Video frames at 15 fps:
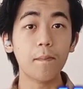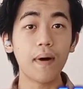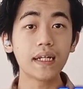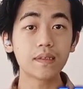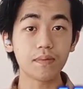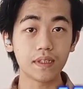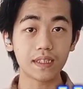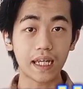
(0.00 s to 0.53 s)

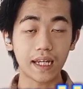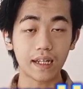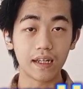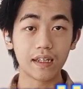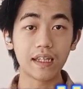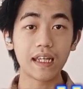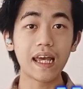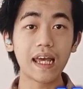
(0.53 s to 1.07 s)
must be
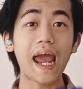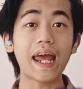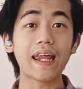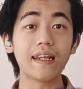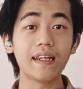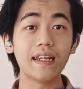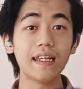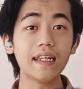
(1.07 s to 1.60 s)
taken
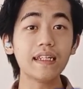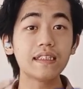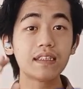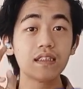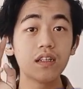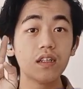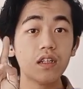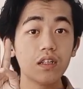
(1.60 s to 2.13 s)
at
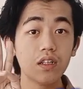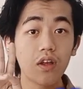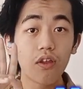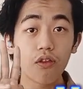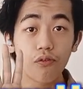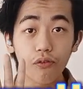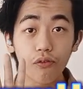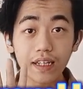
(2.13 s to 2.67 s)
least
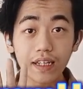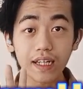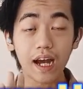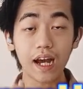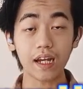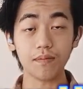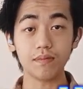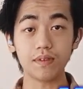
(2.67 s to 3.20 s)
3
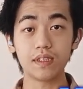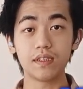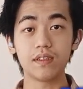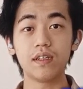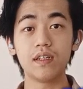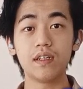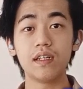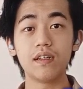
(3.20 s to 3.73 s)
times,
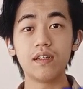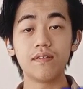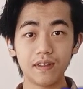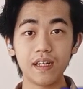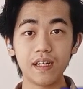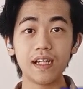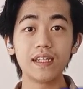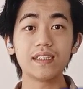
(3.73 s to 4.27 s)

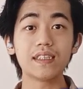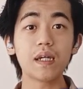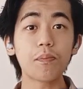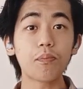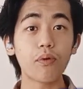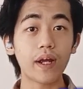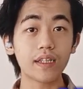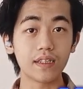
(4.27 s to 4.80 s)

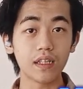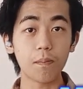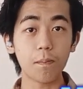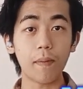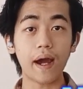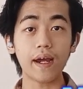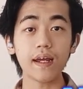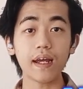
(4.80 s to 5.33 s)

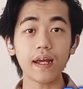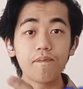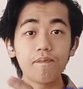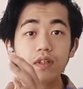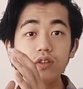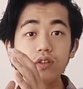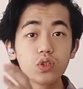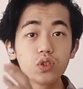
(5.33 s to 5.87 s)
separated by
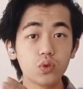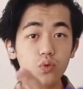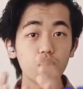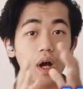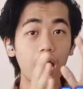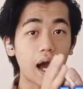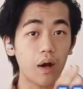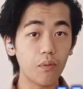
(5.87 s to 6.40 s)

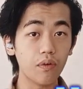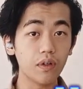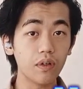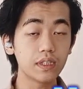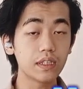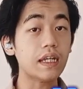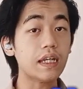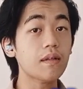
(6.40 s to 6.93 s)
2
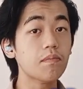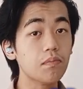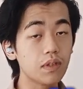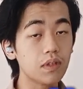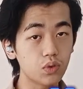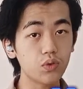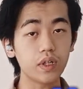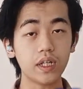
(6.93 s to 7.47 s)
hours
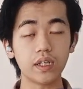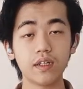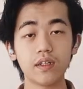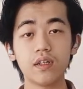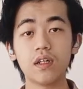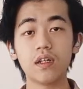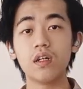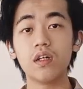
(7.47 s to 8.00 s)
in between.
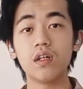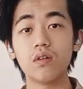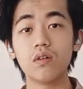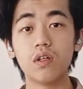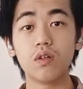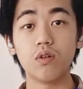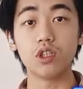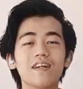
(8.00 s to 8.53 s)

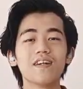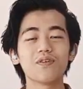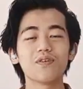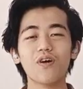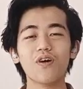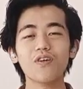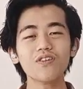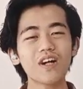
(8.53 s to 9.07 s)

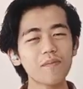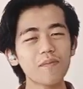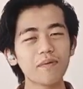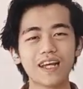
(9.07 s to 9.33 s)
We all know